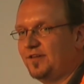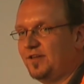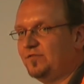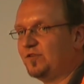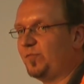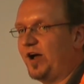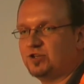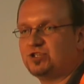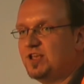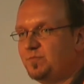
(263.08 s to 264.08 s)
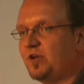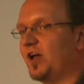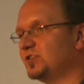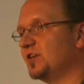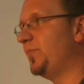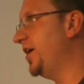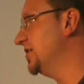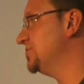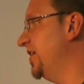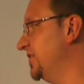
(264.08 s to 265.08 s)
If you buy cheap, you actually buy
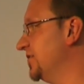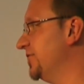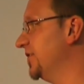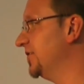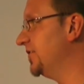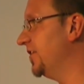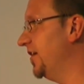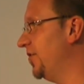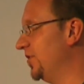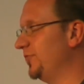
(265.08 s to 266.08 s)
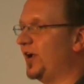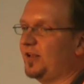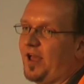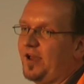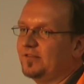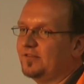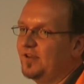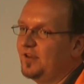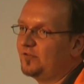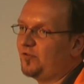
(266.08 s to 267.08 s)
expensive. And one of my clients
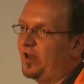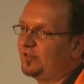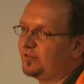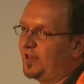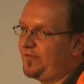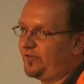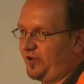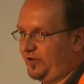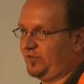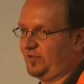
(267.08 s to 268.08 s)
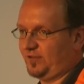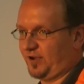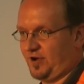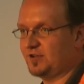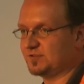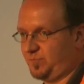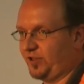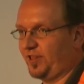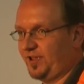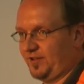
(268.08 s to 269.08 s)
tried to leverage the cost per
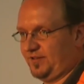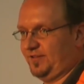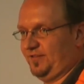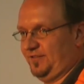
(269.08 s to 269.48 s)
link.